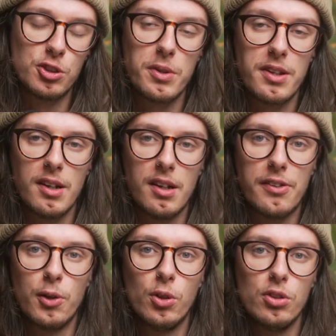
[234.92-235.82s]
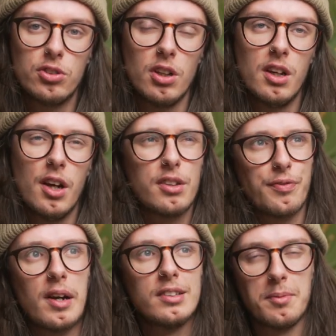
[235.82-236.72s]
with you, those, as
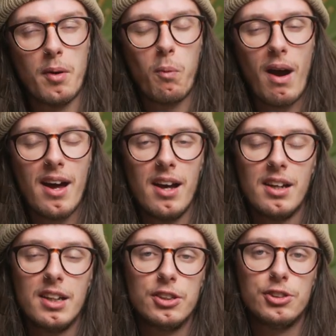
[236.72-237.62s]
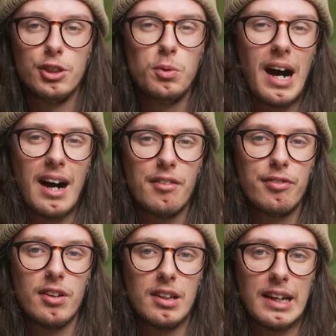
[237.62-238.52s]
far as I'm aware, do have
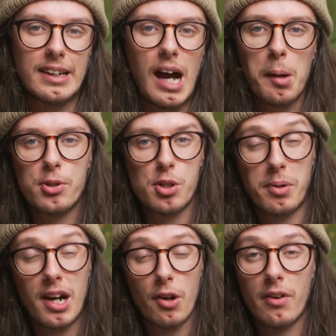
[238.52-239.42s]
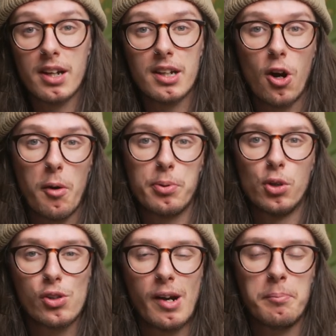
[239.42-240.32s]
like aperture priority or
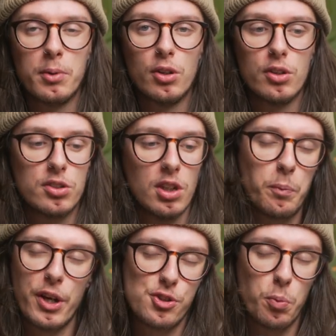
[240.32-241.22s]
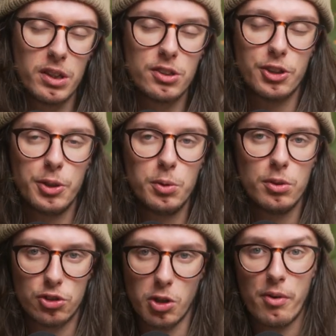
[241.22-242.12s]
program modes, which will do
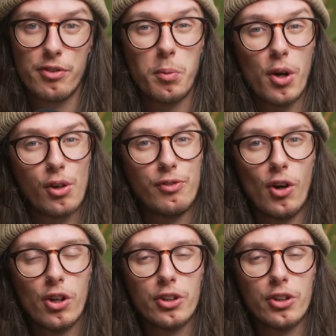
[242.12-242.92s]
some of the work for